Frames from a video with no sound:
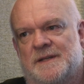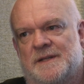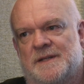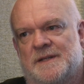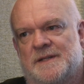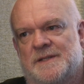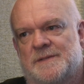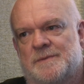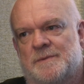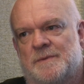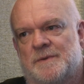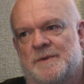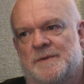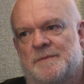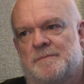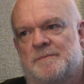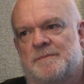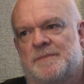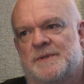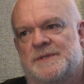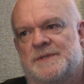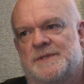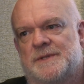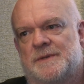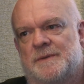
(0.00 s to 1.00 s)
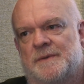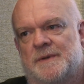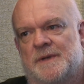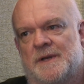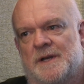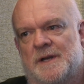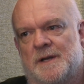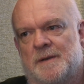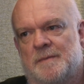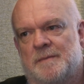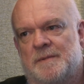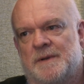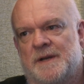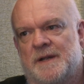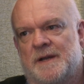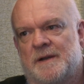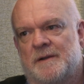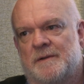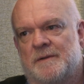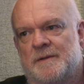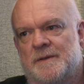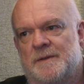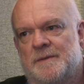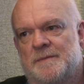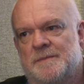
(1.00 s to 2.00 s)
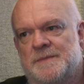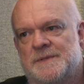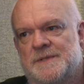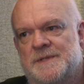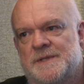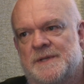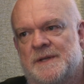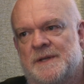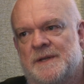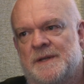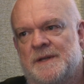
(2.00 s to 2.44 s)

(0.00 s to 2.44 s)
it's worth pursuing hybrid algorithms.